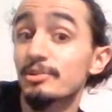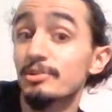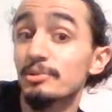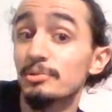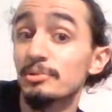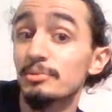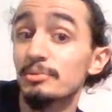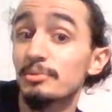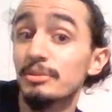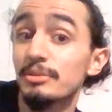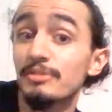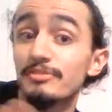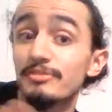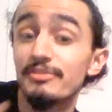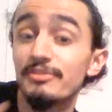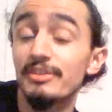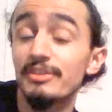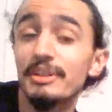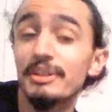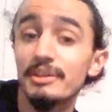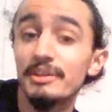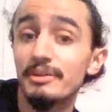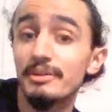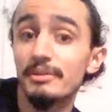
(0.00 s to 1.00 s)
to the
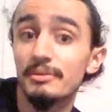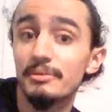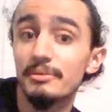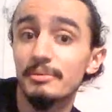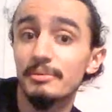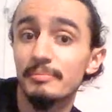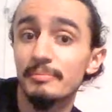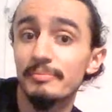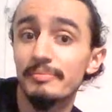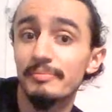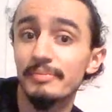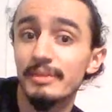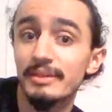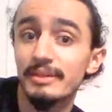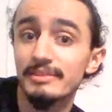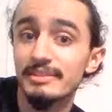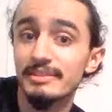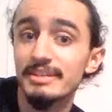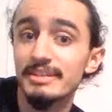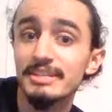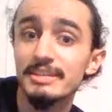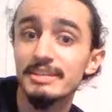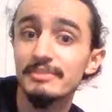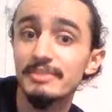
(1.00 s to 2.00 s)
video that
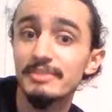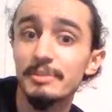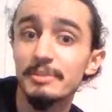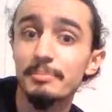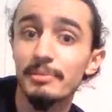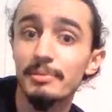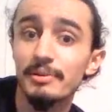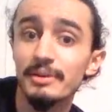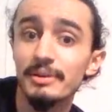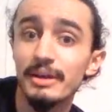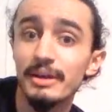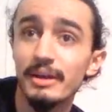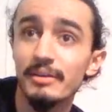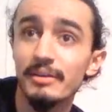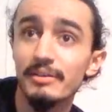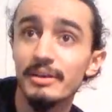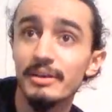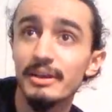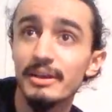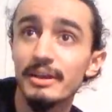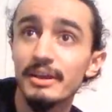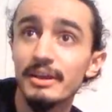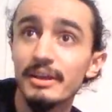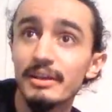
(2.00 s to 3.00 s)
TTV put
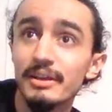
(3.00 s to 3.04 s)
out,